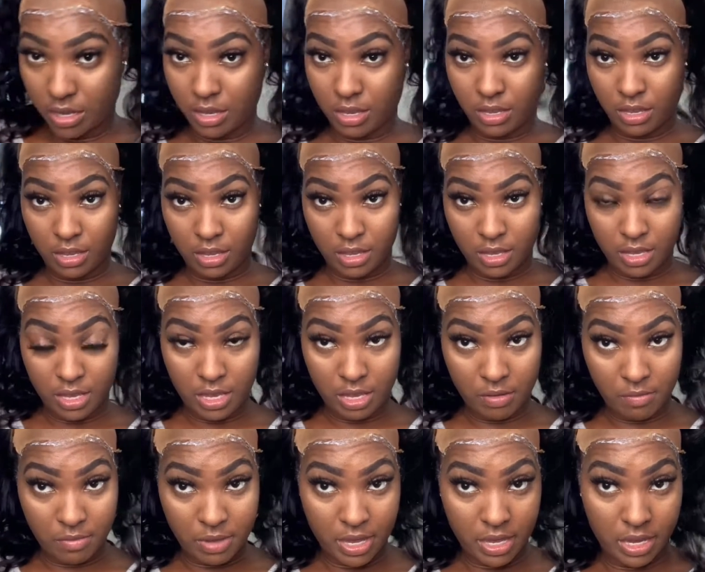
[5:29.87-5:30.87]
and
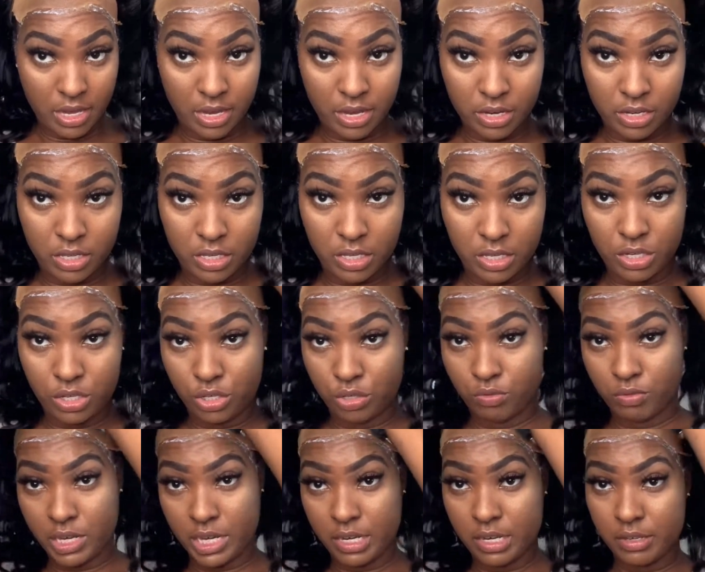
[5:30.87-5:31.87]
get my hair
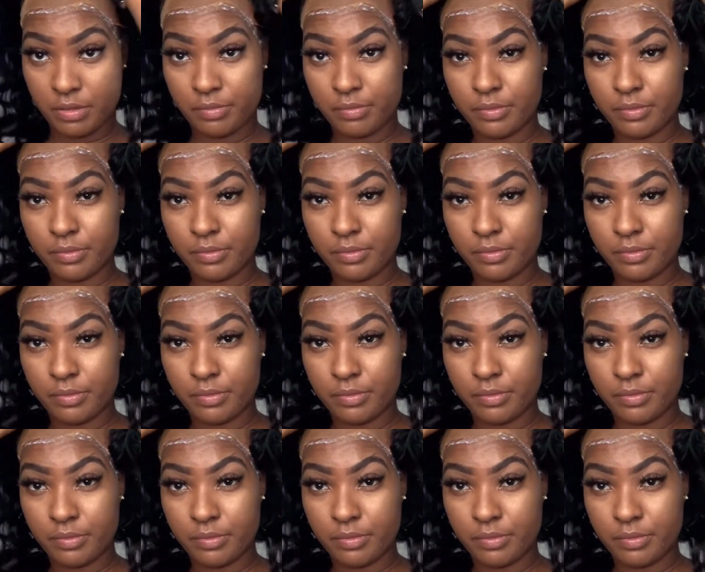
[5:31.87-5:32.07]
situated.